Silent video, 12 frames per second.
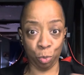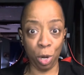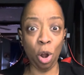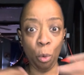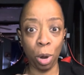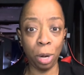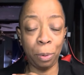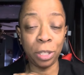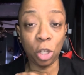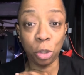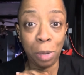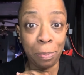we don't want to put
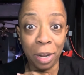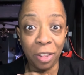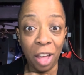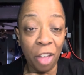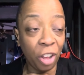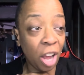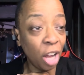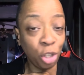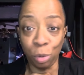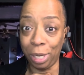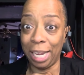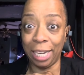those people in the other
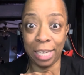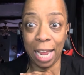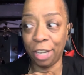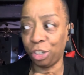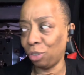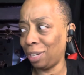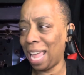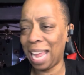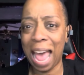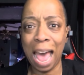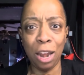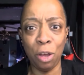country in danger. Like,
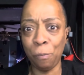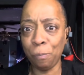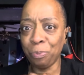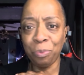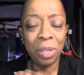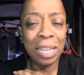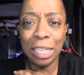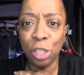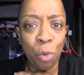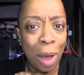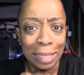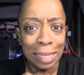I don't, is
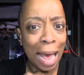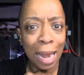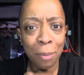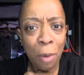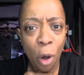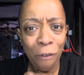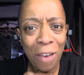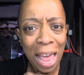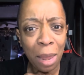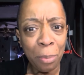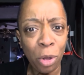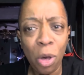Guantanamo
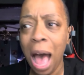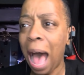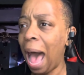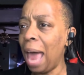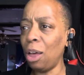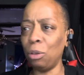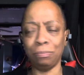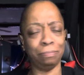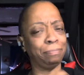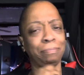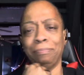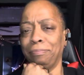
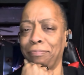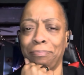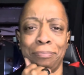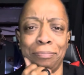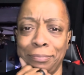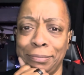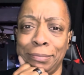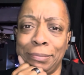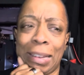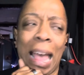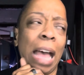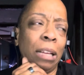
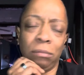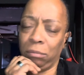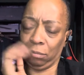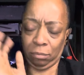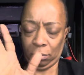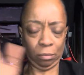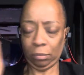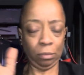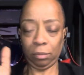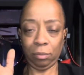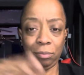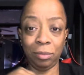available?
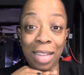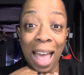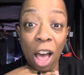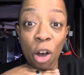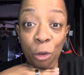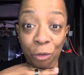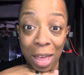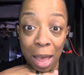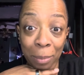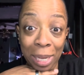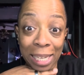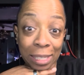That whole
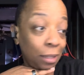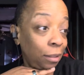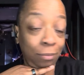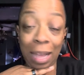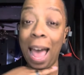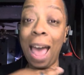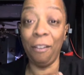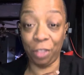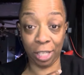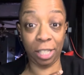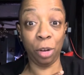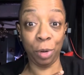family is, I have the
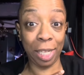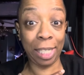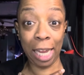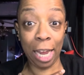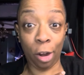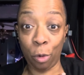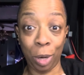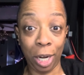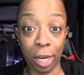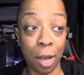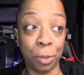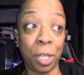serious ick when it
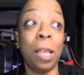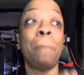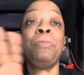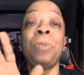comes to them.